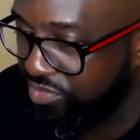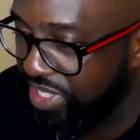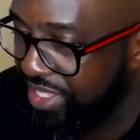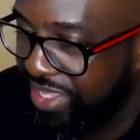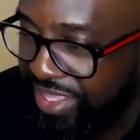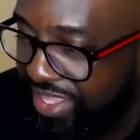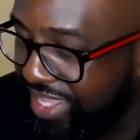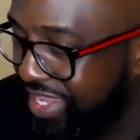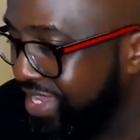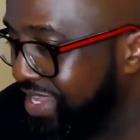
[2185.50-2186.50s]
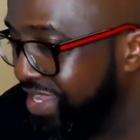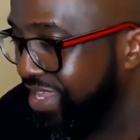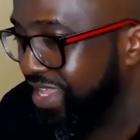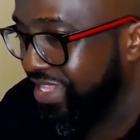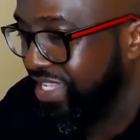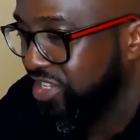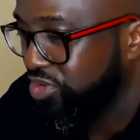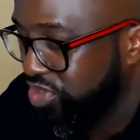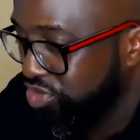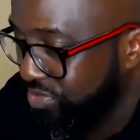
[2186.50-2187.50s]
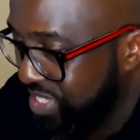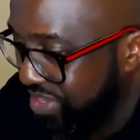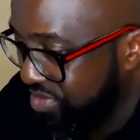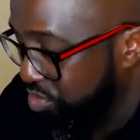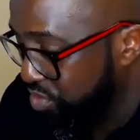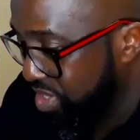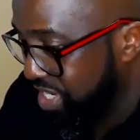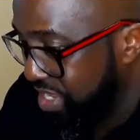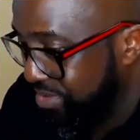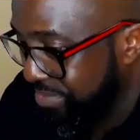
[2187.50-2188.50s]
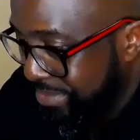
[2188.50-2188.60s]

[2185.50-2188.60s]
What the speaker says: me, and this YouTube stuff don't work out